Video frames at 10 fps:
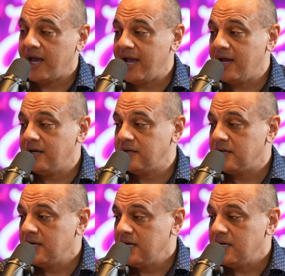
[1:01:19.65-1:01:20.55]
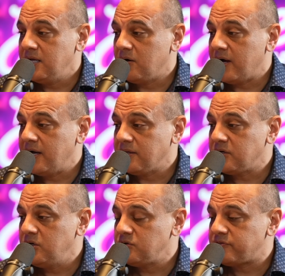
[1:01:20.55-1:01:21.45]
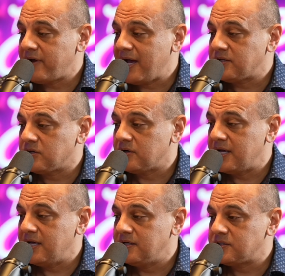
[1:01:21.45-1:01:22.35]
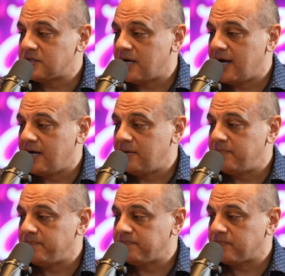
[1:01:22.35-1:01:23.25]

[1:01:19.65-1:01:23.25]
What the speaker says: And, another huge factor is that